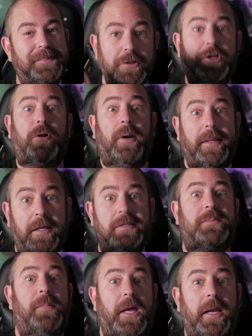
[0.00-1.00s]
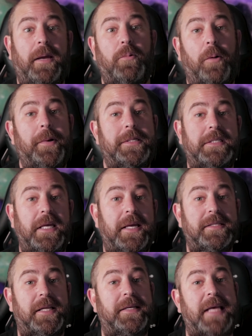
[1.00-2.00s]
During this meeting, what we see
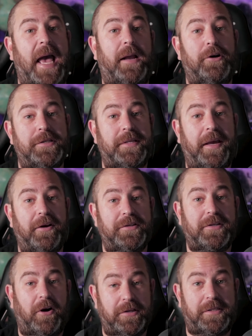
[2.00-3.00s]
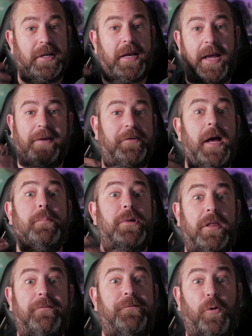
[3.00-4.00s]
is that Tattersail starts to kind of come to
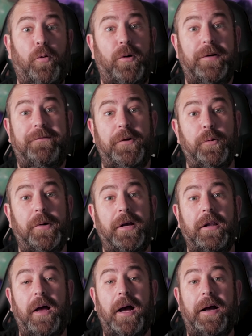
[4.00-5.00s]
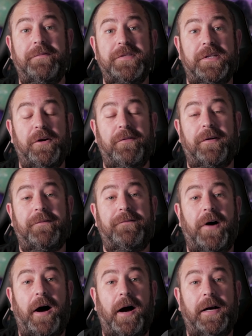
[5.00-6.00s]
the fore, if you will, of Silver
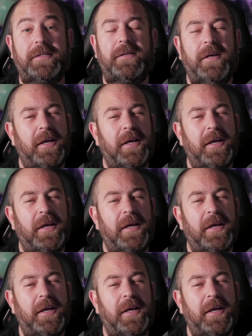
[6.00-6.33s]
Fox.